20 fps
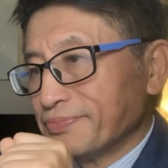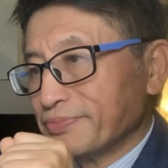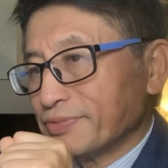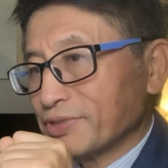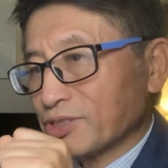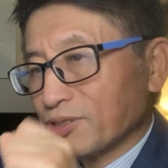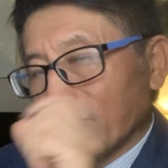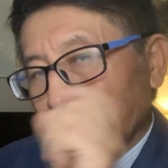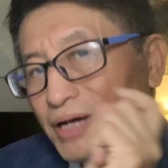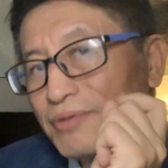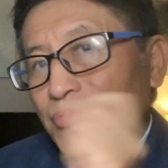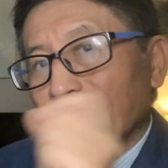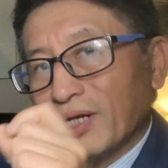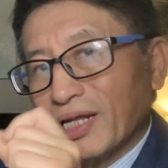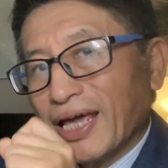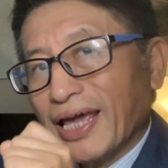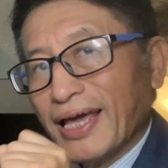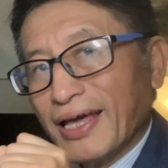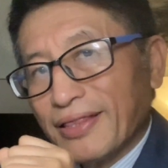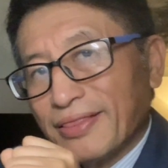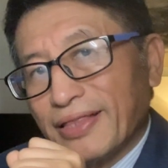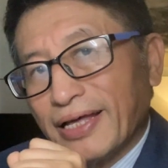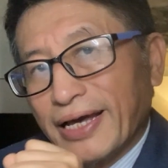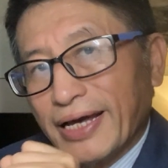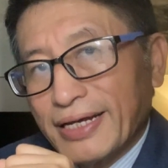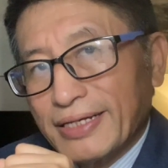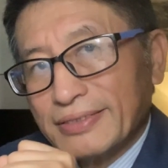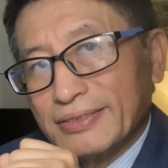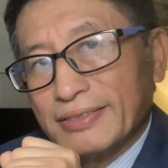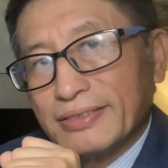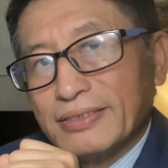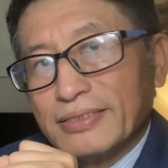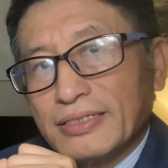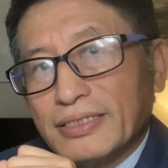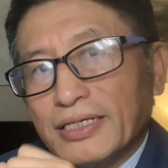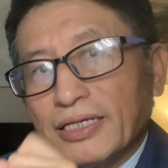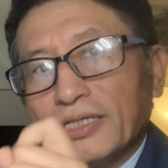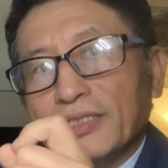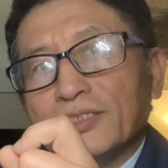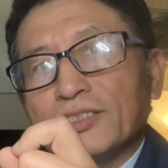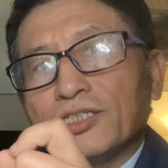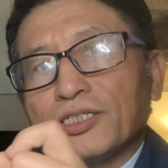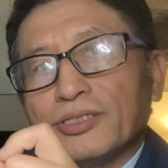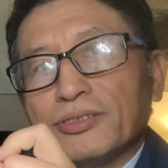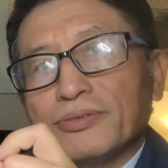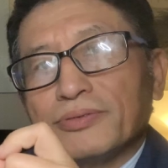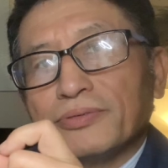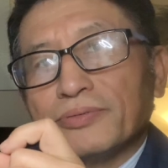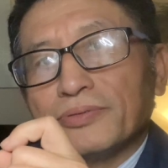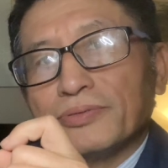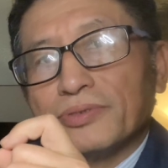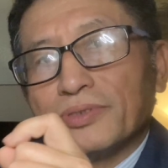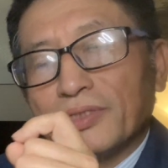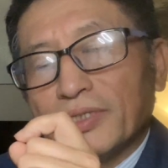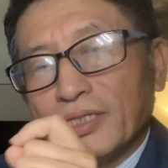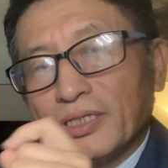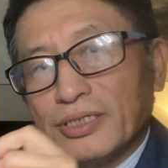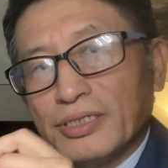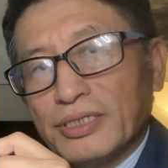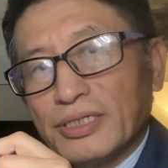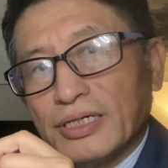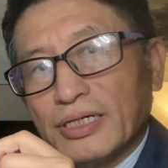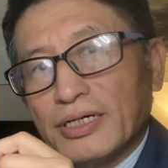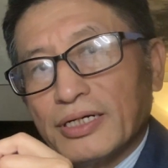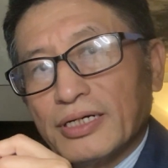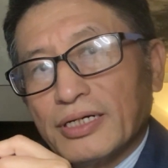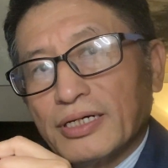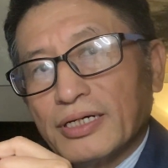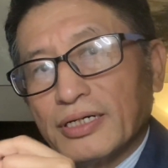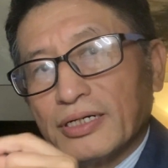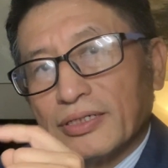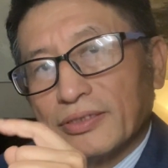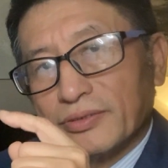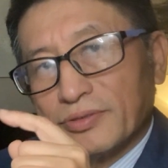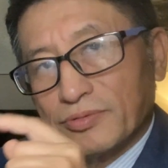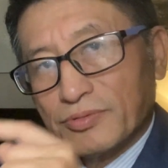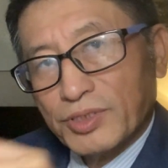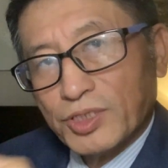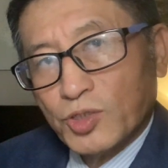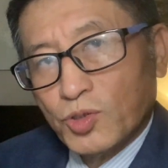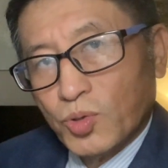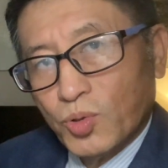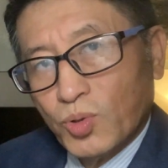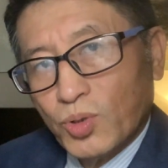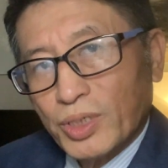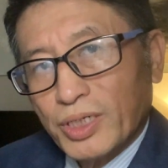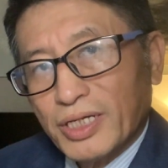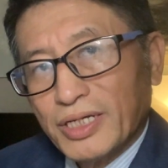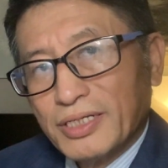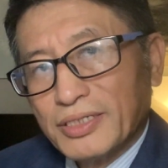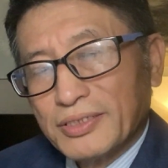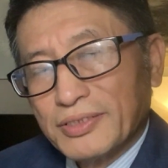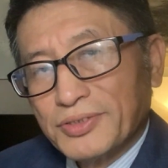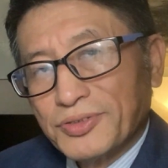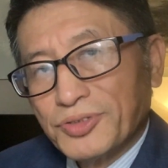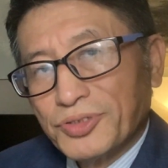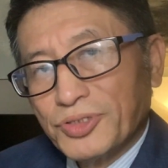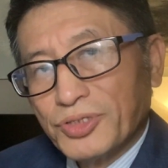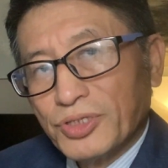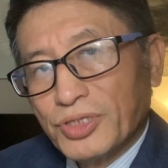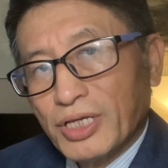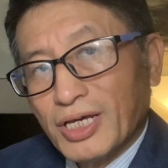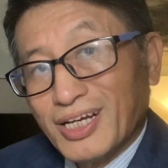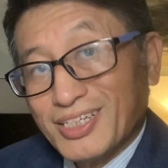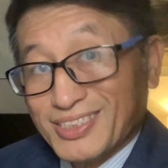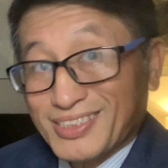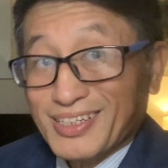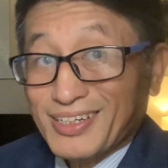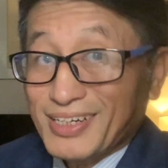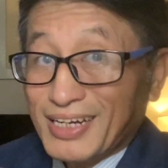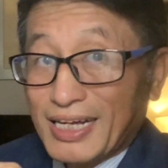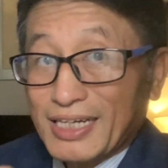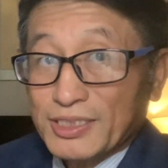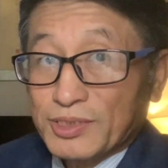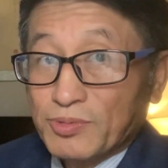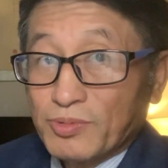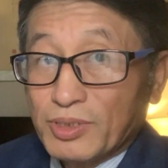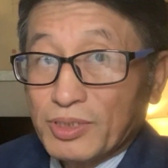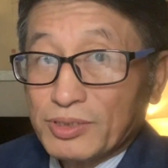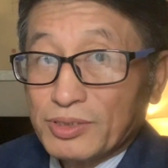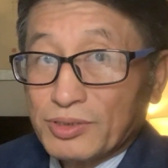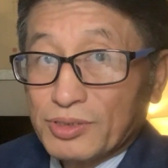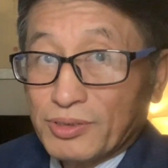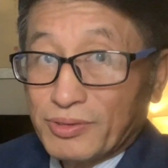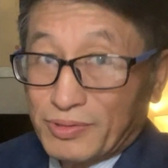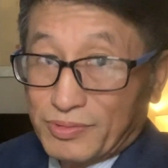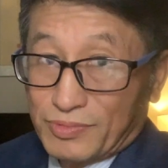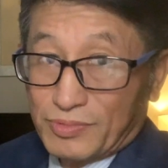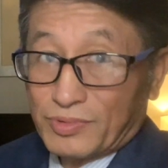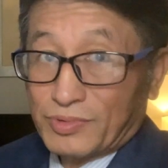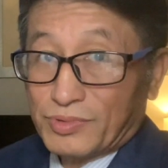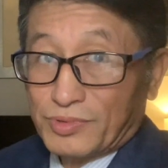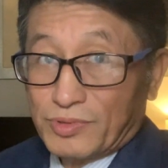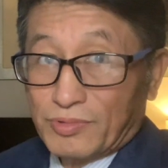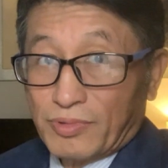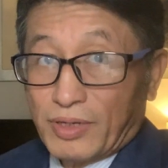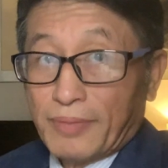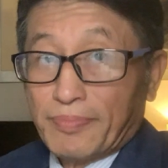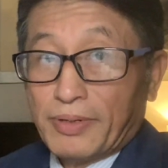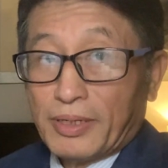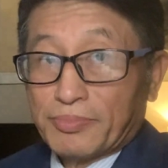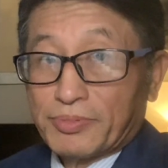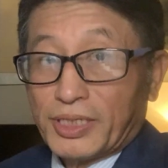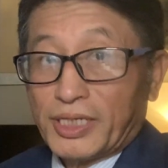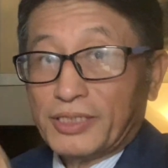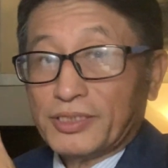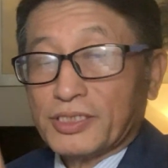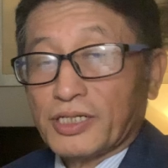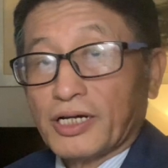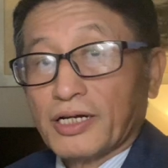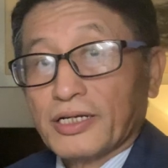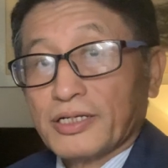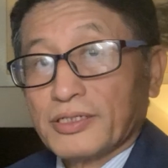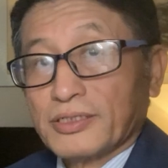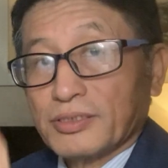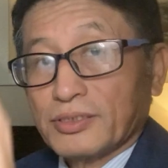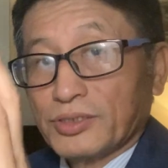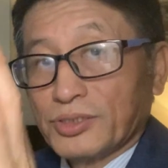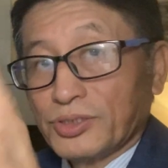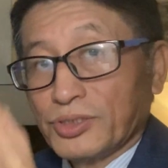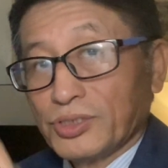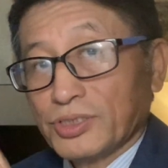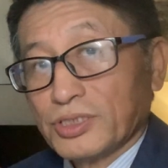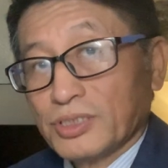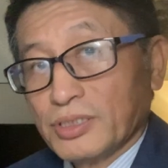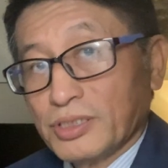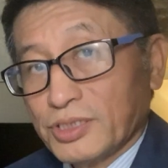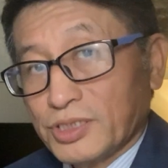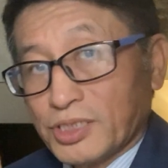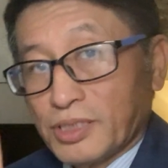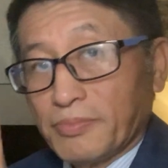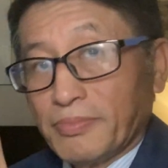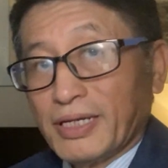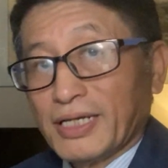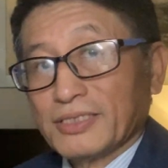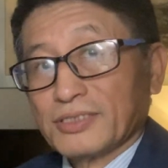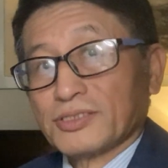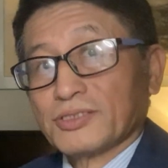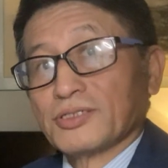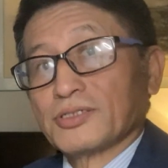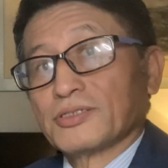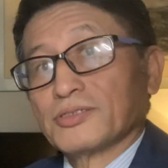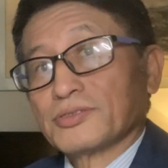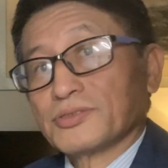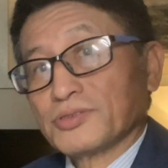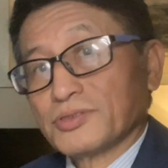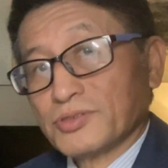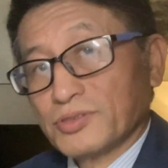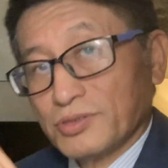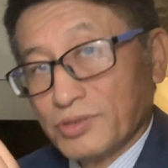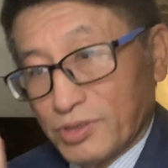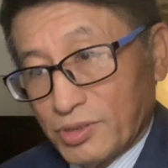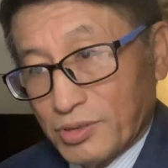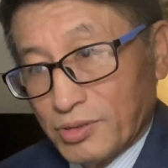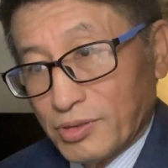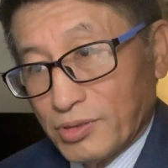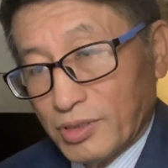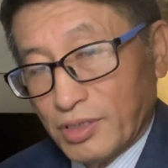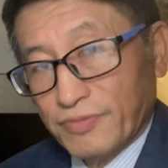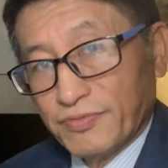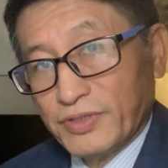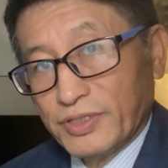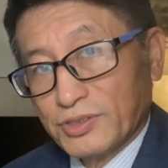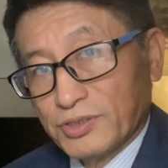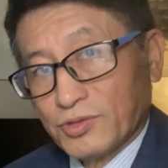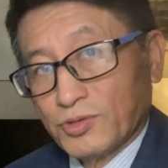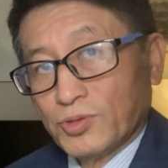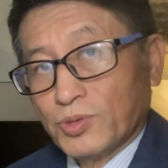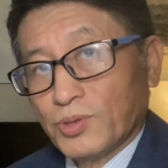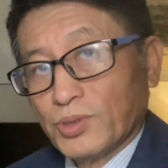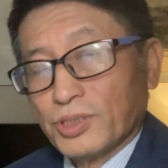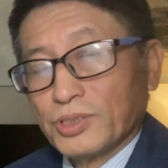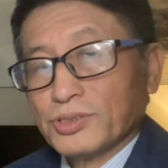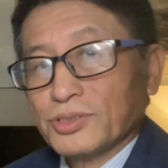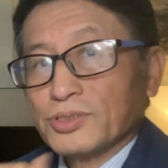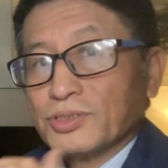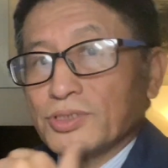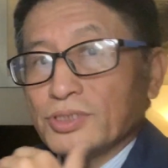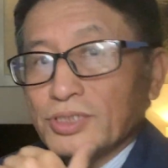So I want to add that into the recording as the last one to wrap up the entire semester, of this course.